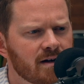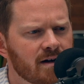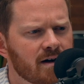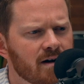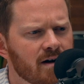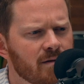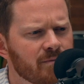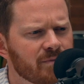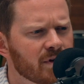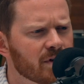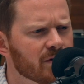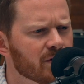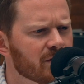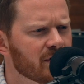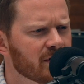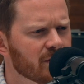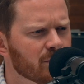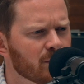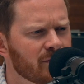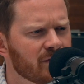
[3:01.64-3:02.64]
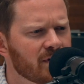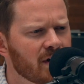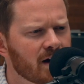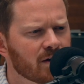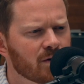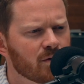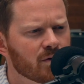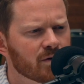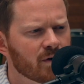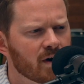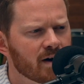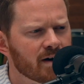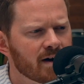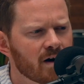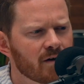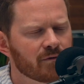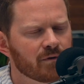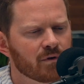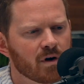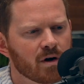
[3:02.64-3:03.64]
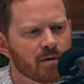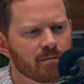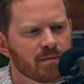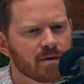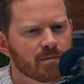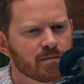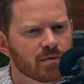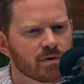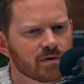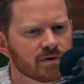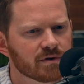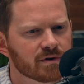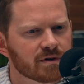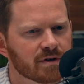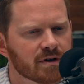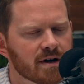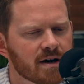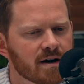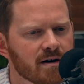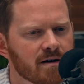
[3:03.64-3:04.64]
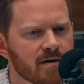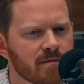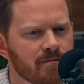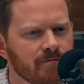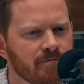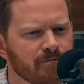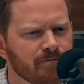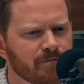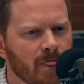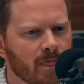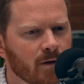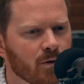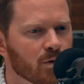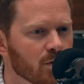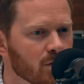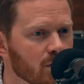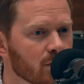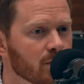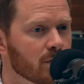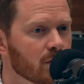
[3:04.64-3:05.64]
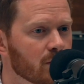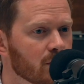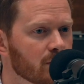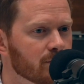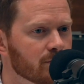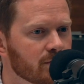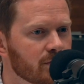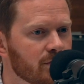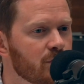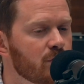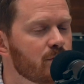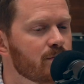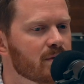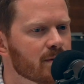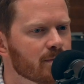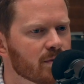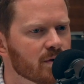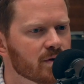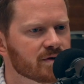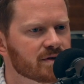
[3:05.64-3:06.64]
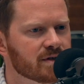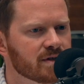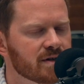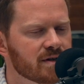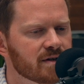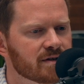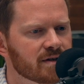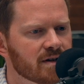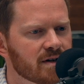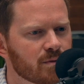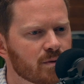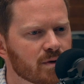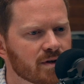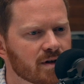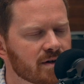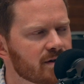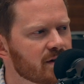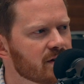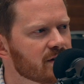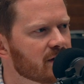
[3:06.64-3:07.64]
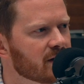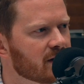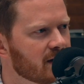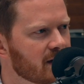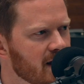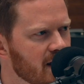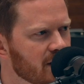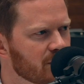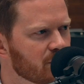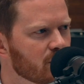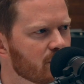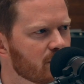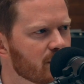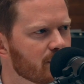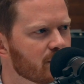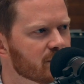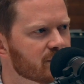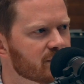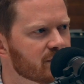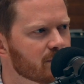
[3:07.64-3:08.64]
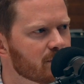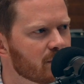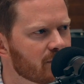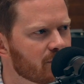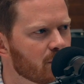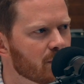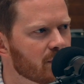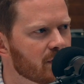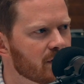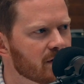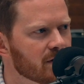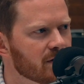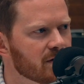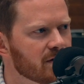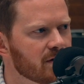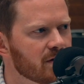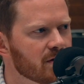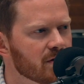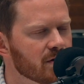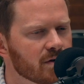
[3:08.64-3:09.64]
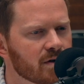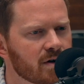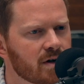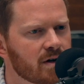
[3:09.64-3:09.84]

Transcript: um, the other thing that we've got going right now for our members um, or, or, or new members is anyone that does like an annual membership before the end of the year.